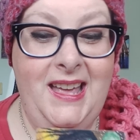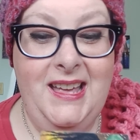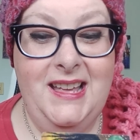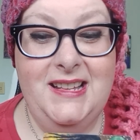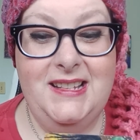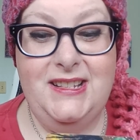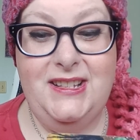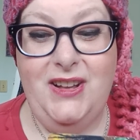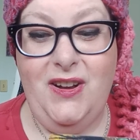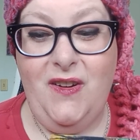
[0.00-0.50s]

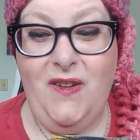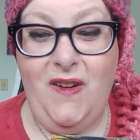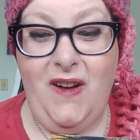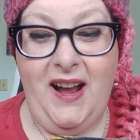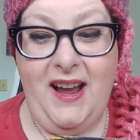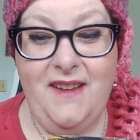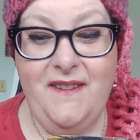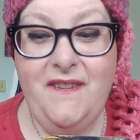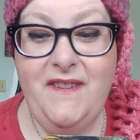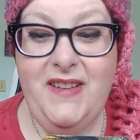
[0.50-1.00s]
So
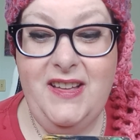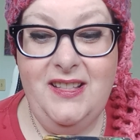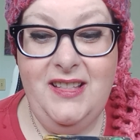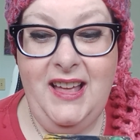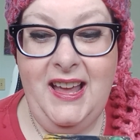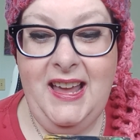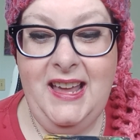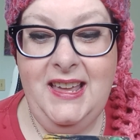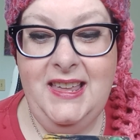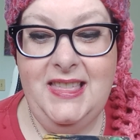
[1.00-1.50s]
I feel
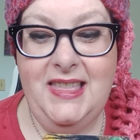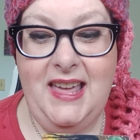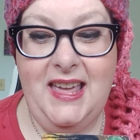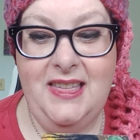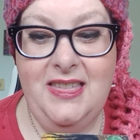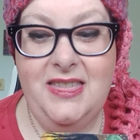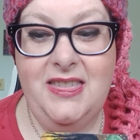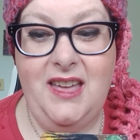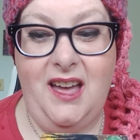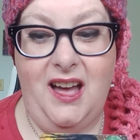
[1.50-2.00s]
like they
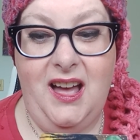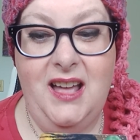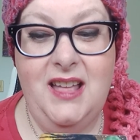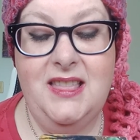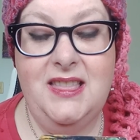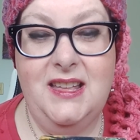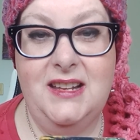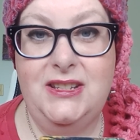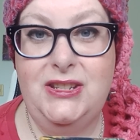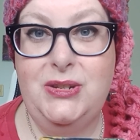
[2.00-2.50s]

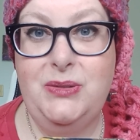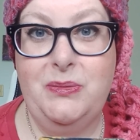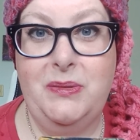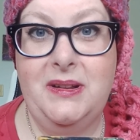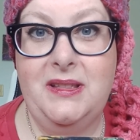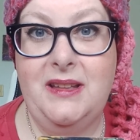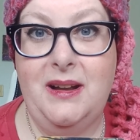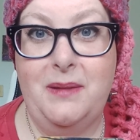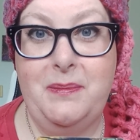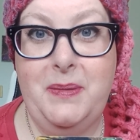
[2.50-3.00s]
thought that you
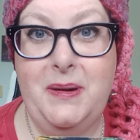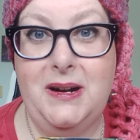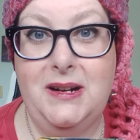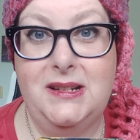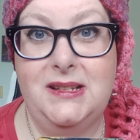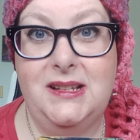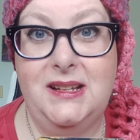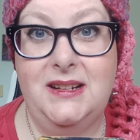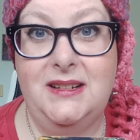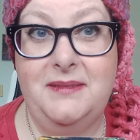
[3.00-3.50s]
were their
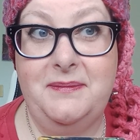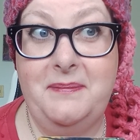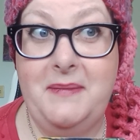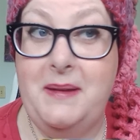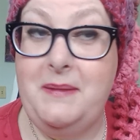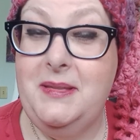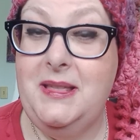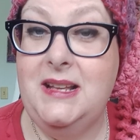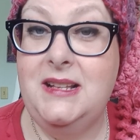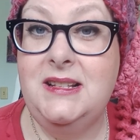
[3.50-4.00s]
person.
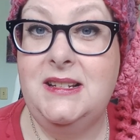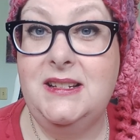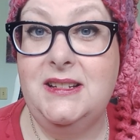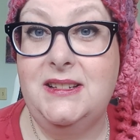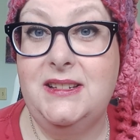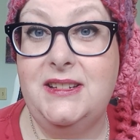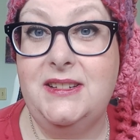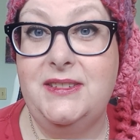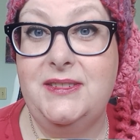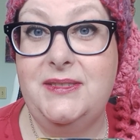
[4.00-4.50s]
Maybe they still
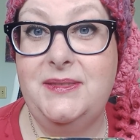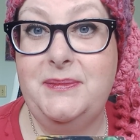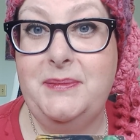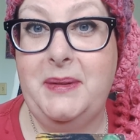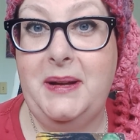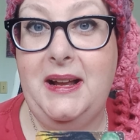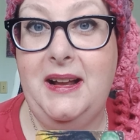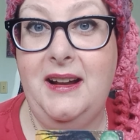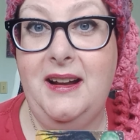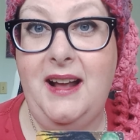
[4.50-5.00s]
do,
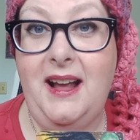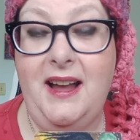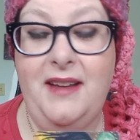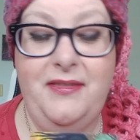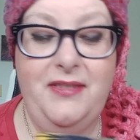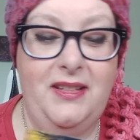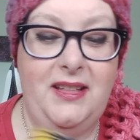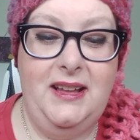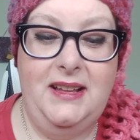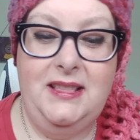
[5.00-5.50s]
but I
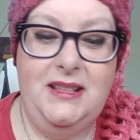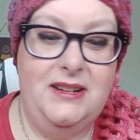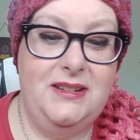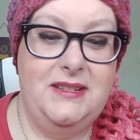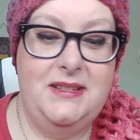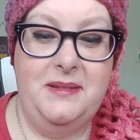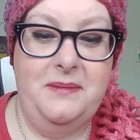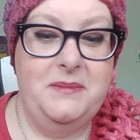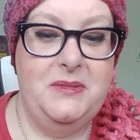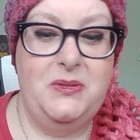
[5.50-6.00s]
feel like
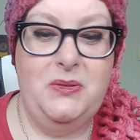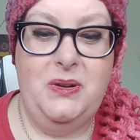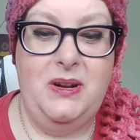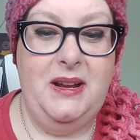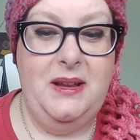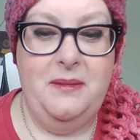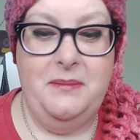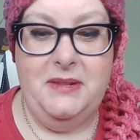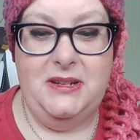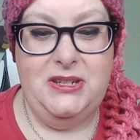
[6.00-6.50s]
there's some sort
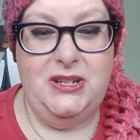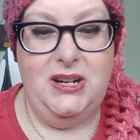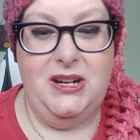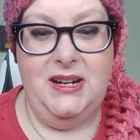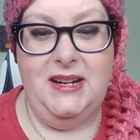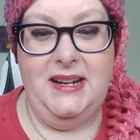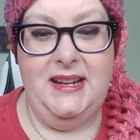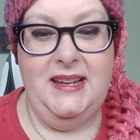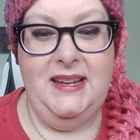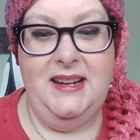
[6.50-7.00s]
of
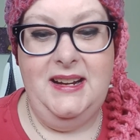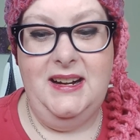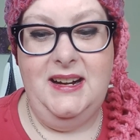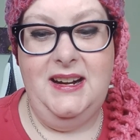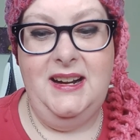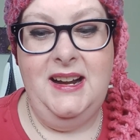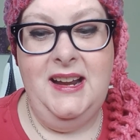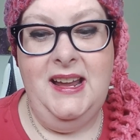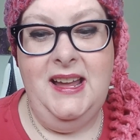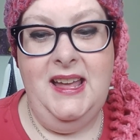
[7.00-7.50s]
immaturity
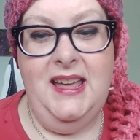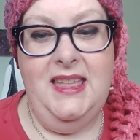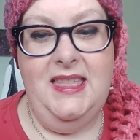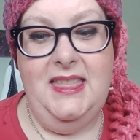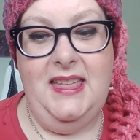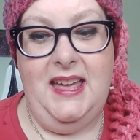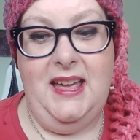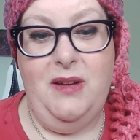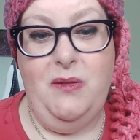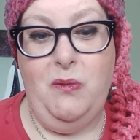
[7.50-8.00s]
here
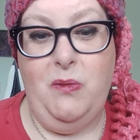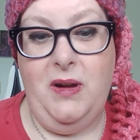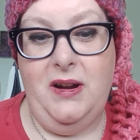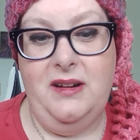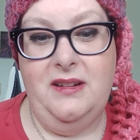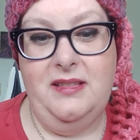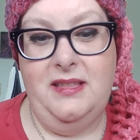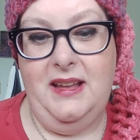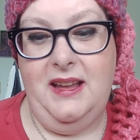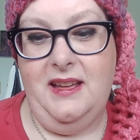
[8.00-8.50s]
that one
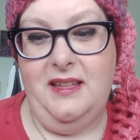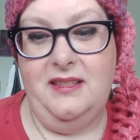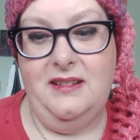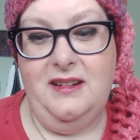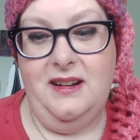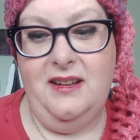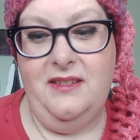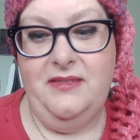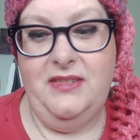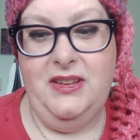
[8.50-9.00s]
or the
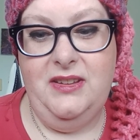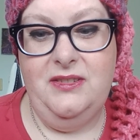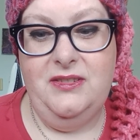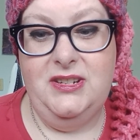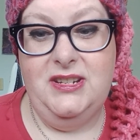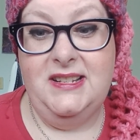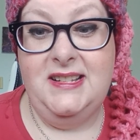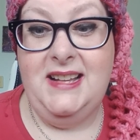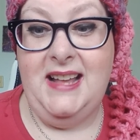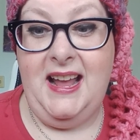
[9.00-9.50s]
other of you
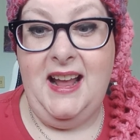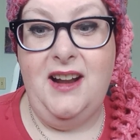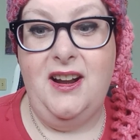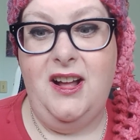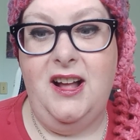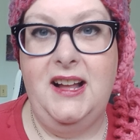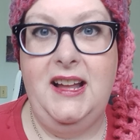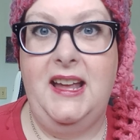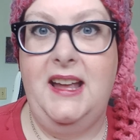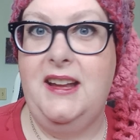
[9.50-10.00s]
just
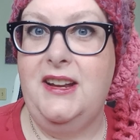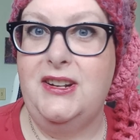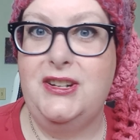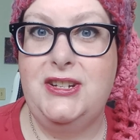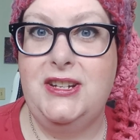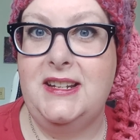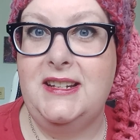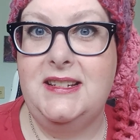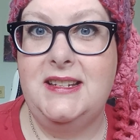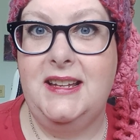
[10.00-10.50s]
cannot get your
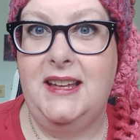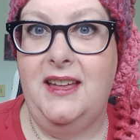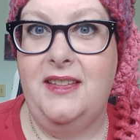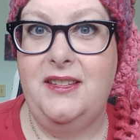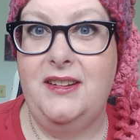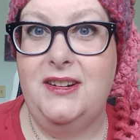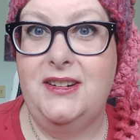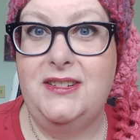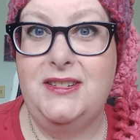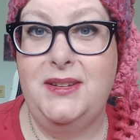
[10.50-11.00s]
shit
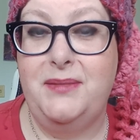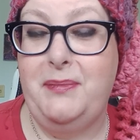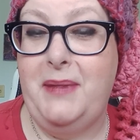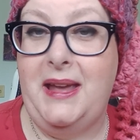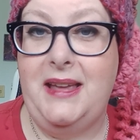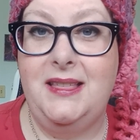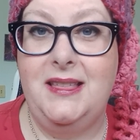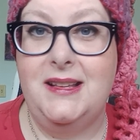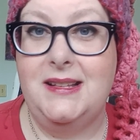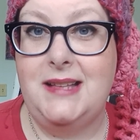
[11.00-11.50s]
together to
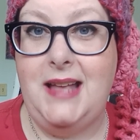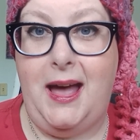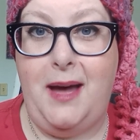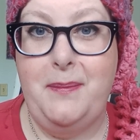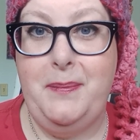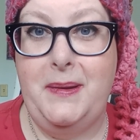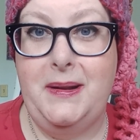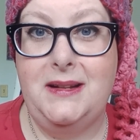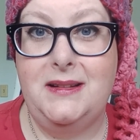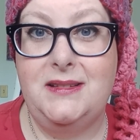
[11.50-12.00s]
make this
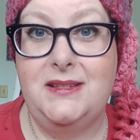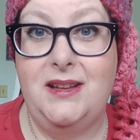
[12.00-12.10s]
happen.